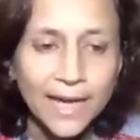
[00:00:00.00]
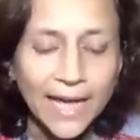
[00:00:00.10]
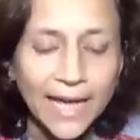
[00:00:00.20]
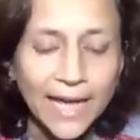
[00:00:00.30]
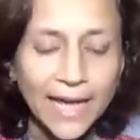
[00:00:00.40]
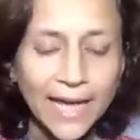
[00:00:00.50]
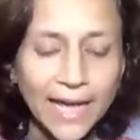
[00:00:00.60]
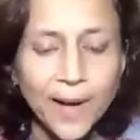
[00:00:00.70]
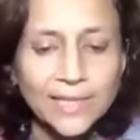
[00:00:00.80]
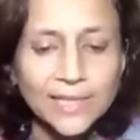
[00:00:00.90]
actually the
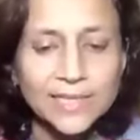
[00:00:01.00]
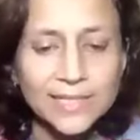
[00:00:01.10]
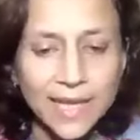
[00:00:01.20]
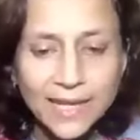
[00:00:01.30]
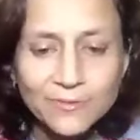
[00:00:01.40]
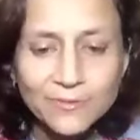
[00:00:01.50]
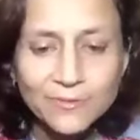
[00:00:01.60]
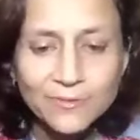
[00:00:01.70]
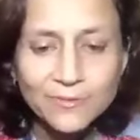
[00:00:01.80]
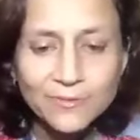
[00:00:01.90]
path itself
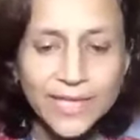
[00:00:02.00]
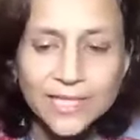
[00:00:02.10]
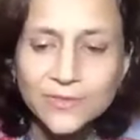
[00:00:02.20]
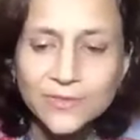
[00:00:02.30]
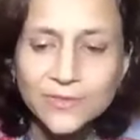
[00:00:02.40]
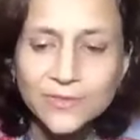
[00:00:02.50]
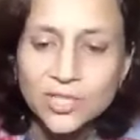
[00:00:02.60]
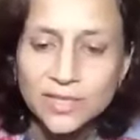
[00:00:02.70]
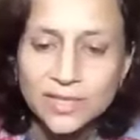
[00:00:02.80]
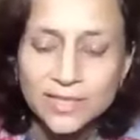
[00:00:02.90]
is the
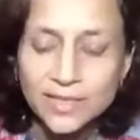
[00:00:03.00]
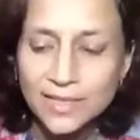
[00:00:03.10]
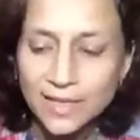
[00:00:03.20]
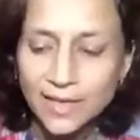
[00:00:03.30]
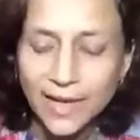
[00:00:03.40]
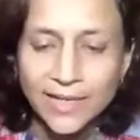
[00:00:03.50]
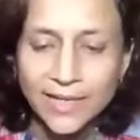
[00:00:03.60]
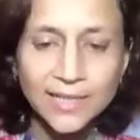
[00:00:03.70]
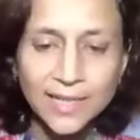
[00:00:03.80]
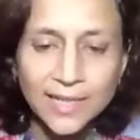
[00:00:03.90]
transformation, and it
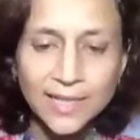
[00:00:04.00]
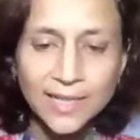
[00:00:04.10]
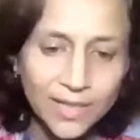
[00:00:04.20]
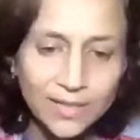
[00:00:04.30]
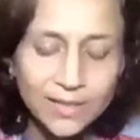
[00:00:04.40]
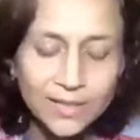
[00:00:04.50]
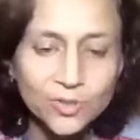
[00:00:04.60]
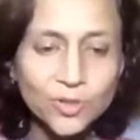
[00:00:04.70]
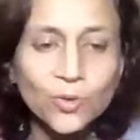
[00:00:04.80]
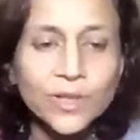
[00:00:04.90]
takes you there.
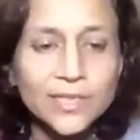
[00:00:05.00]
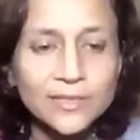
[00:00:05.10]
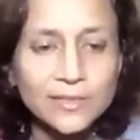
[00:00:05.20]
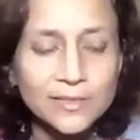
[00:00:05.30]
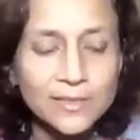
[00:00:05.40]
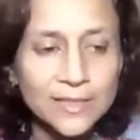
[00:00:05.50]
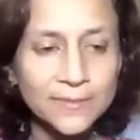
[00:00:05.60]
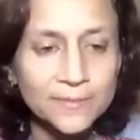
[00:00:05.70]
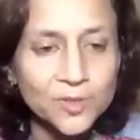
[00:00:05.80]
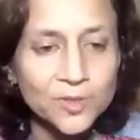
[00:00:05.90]
No, it is
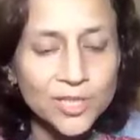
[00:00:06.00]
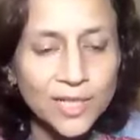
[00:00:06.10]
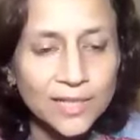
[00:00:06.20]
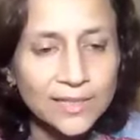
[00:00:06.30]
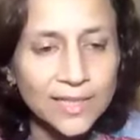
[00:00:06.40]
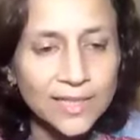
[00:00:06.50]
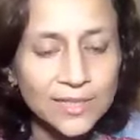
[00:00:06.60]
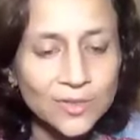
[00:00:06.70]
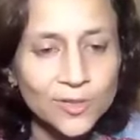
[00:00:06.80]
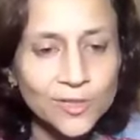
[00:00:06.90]
so Shakti
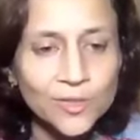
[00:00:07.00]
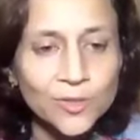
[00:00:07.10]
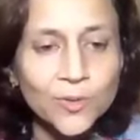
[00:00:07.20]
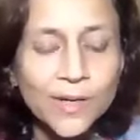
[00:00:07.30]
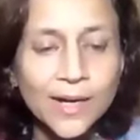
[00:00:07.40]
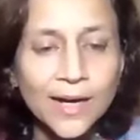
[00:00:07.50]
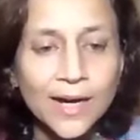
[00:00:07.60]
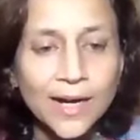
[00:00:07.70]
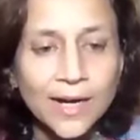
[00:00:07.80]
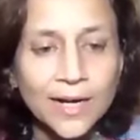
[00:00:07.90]
is also
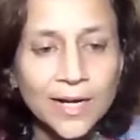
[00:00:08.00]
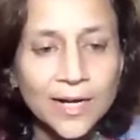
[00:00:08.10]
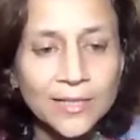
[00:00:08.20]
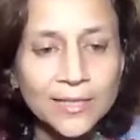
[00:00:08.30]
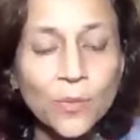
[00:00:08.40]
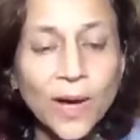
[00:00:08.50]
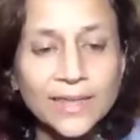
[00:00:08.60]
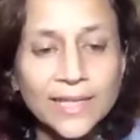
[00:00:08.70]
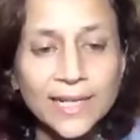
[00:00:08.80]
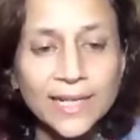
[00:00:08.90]
the
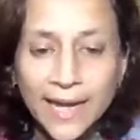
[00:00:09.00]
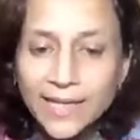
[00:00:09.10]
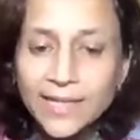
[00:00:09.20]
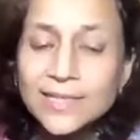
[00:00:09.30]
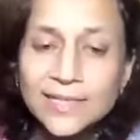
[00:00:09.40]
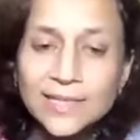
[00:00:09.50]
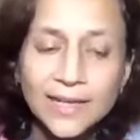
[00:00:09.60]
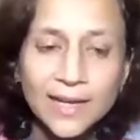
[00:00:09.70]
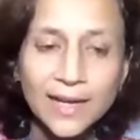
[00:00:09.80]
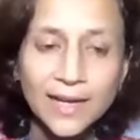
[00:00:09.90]
one that aids,
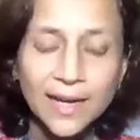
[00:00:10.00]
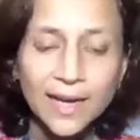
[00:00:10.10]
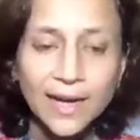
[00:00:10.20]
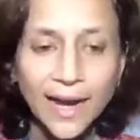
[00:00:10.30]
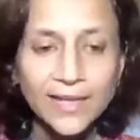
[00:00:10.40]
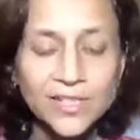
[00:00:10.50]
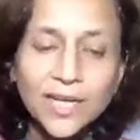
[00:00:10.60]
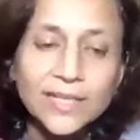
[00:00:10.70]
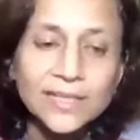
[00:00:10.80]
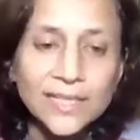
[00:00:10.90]
and
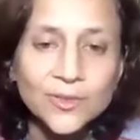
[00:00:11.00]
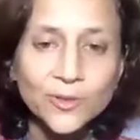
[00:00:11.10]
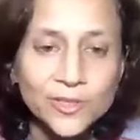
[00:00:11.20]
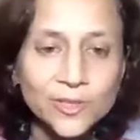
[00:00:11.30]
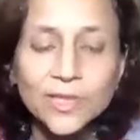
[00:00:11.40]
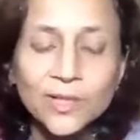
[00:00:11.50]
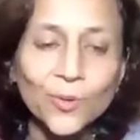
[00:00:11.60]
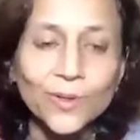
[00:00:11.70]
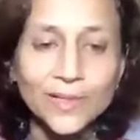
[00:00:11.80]
Shakti is also the goal.